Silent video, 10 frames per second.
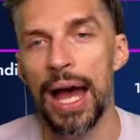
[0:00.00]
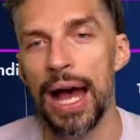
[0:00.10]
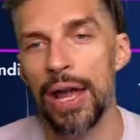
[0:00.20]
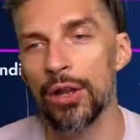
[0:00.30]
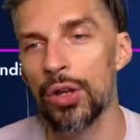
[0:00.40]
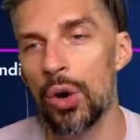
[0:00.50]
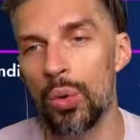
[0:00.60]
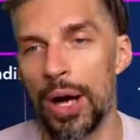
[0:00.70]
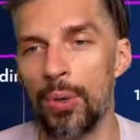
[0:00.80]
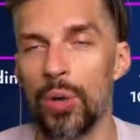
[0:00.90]
I don't
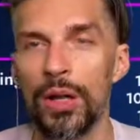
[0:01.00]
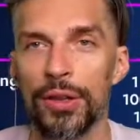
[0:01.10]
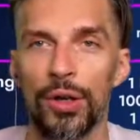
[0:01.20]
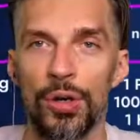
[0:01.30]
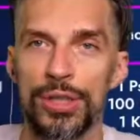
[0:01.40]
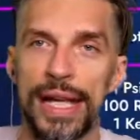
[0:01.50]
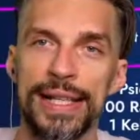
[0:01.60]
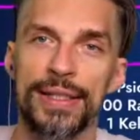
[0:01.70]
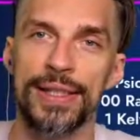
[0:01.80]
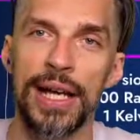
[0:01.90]
know, will those
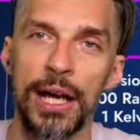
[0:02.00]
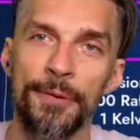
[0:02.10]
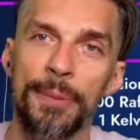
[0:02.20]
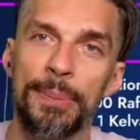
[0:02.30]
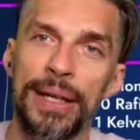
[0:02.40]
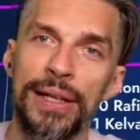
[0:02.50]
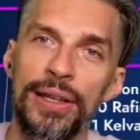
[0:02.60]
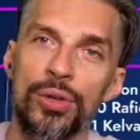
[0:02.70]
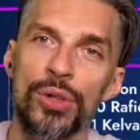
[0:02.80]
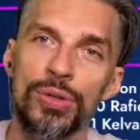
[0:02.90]
just start from the planet
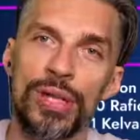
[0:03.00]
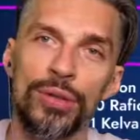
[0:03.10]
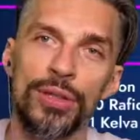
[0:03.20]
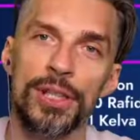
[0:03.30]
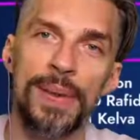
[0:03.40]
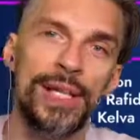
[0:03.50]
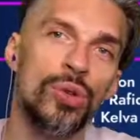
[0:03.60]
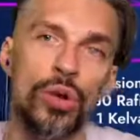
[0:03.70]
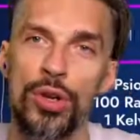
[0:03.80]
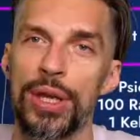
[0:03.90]
and go straight into the space,
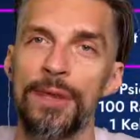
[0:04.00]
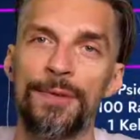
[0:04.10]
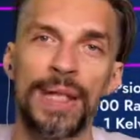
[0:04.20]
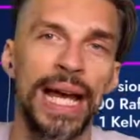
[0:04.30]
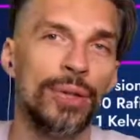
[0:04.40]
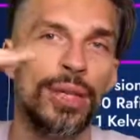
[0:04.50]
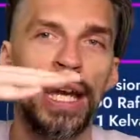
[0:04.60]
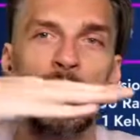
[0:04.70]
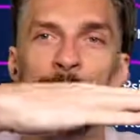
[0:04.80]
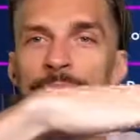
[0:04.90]
or you can fly into the
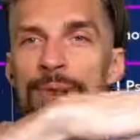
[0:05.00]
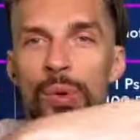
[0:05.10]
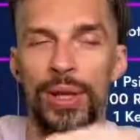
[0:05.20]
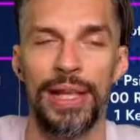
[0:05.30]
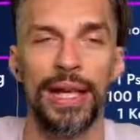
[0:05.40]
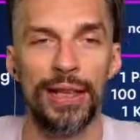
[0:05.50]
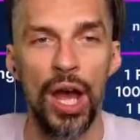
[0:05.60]
atmosphere with that?